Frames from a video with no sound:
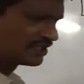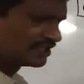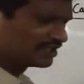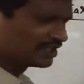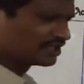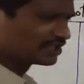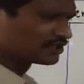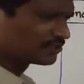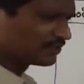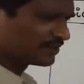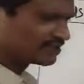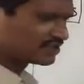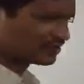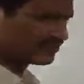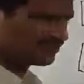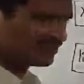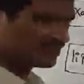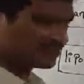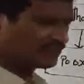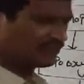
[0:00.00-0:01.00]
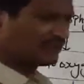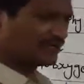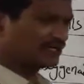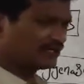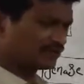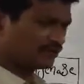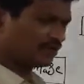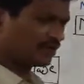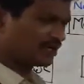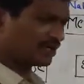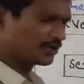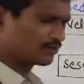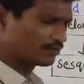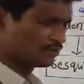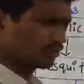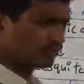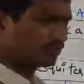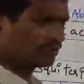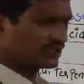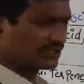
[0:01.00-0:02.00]
single specific
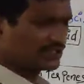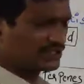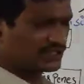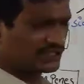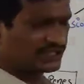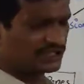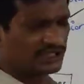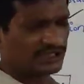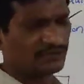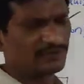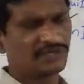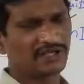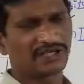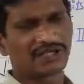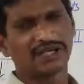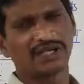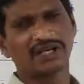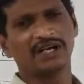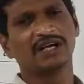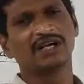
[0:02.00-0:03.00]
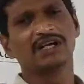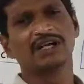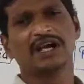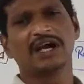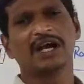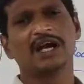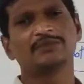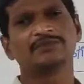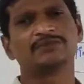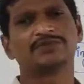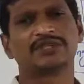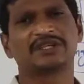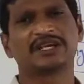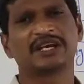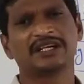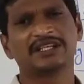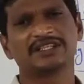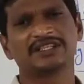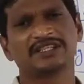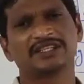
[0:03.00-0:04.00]
phytohormone, that is nothing but the
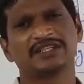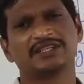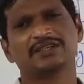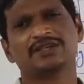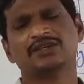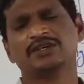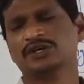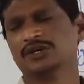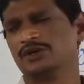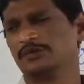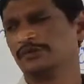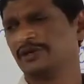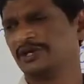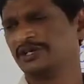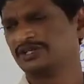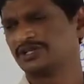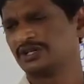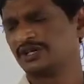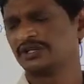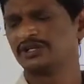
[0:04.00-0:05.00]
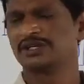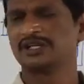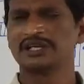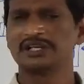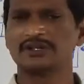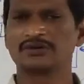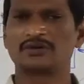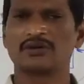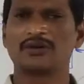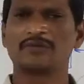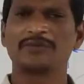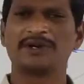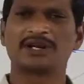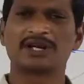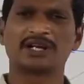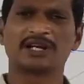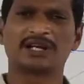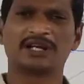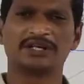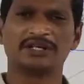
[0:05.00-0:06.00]
abscic acid, based on the
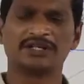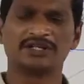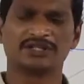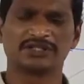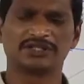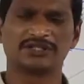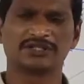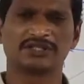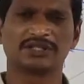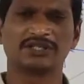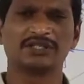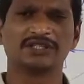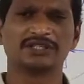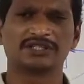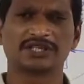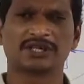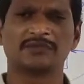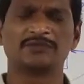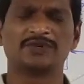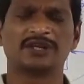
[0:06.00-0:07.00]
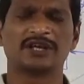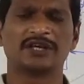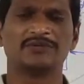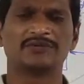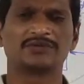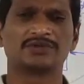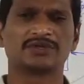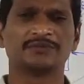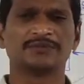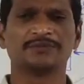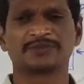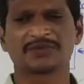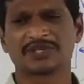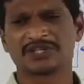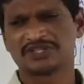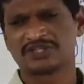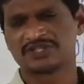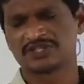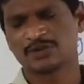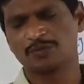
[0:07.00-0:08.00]
environmental conditions, sometimes
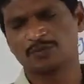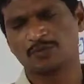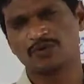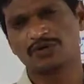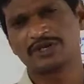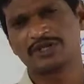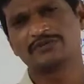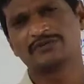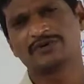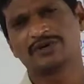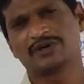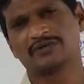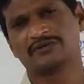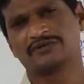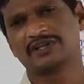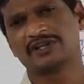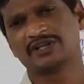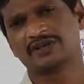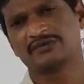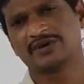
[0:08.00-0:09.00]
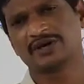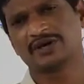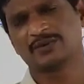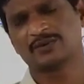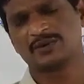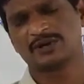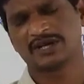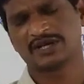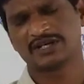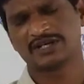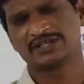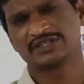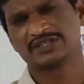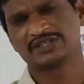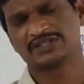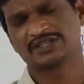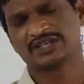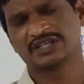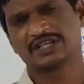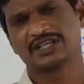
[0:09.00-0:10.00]
it's supporting for, when the favorable
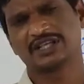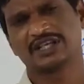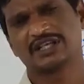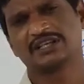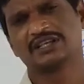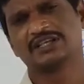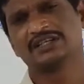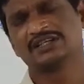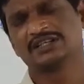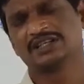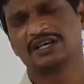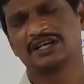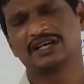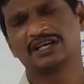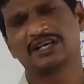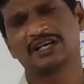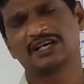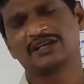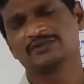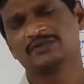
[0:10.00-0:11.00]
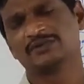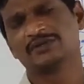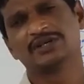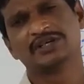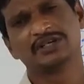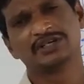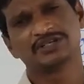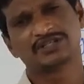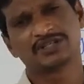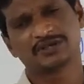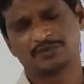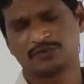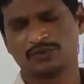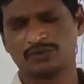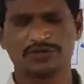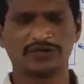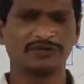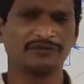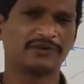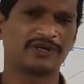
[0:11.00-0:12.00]
conditions are there, that time it's
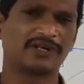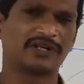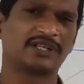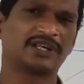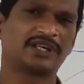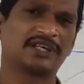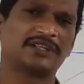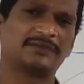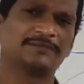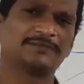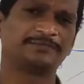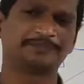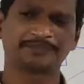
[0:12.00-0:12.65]
supporting for the